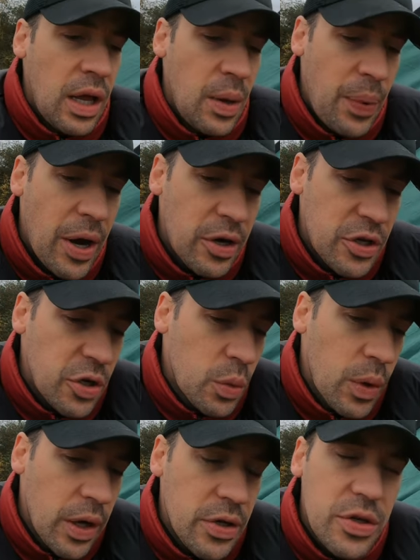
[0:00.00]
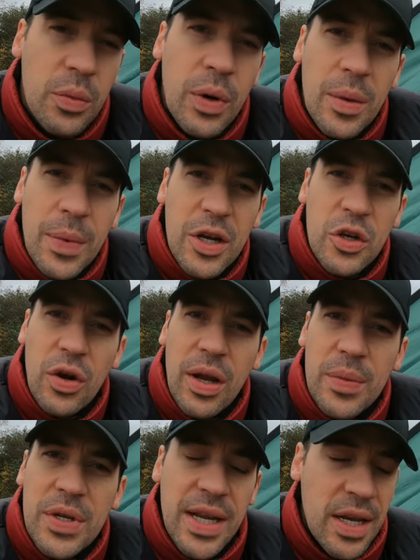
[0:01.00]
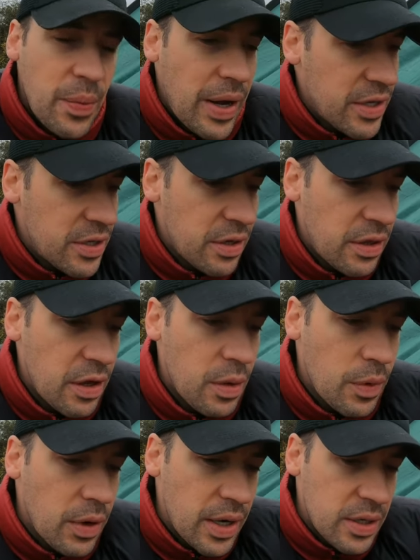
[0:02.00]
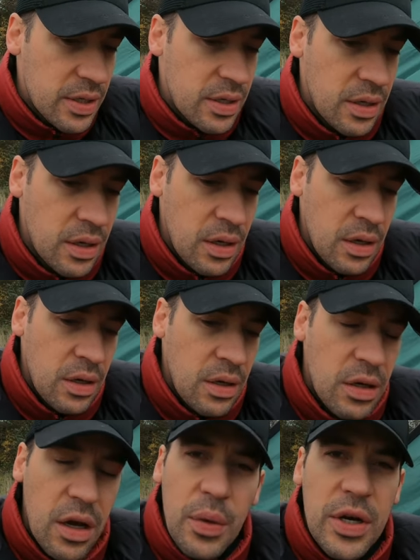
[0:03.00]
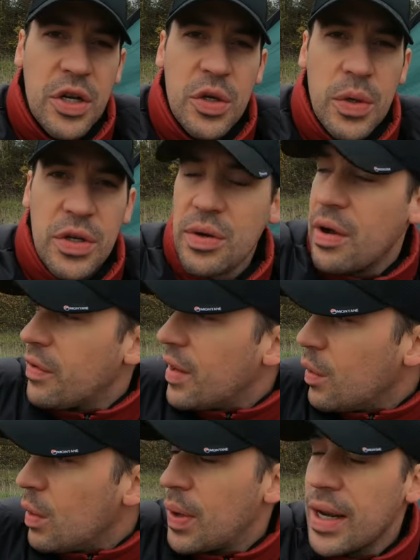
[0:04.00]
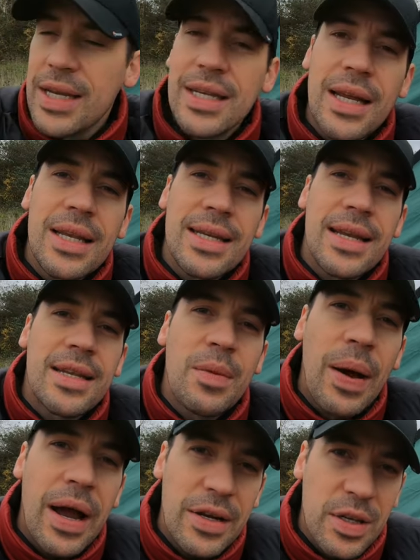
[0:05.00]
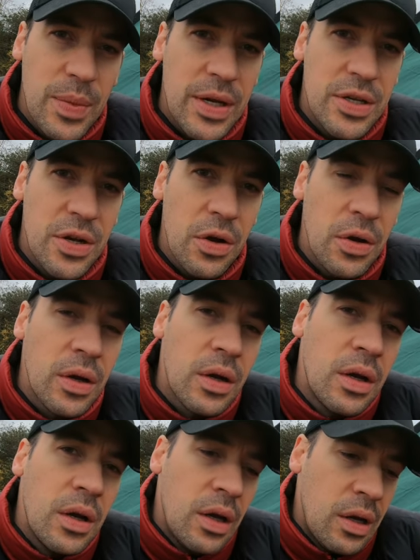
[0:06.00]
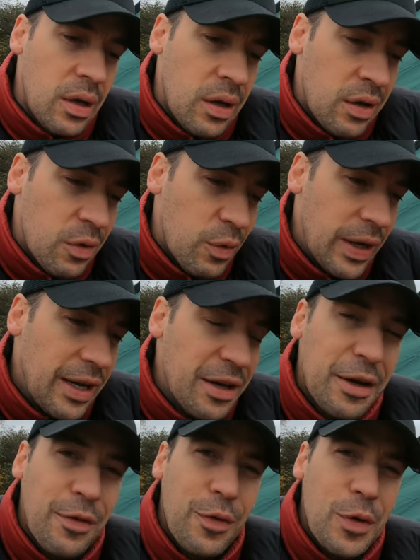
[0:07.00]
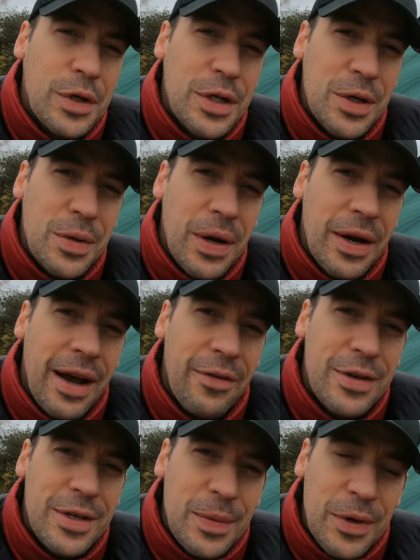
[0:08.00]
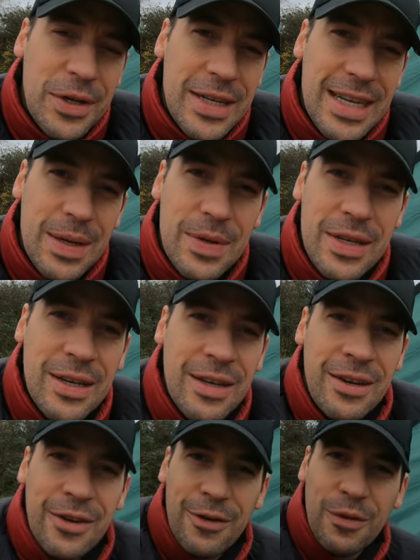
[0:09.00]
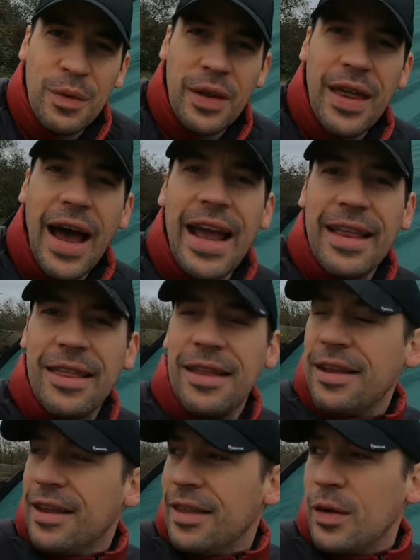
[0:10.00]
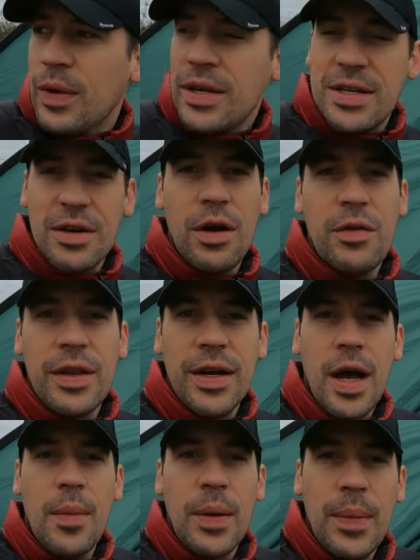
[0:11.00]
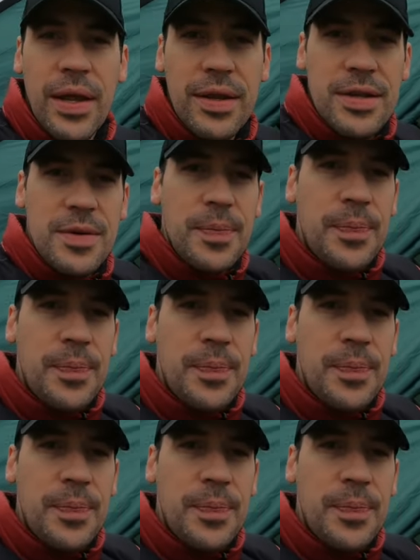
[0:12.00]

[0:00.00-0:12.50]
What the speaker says: It punctured once on one of my trips, sent it back to Thermarest. No issues whatsoever, they replaced it and sent it back to me. So really looking forward to having some good sleeps with that in the winter over the coming months.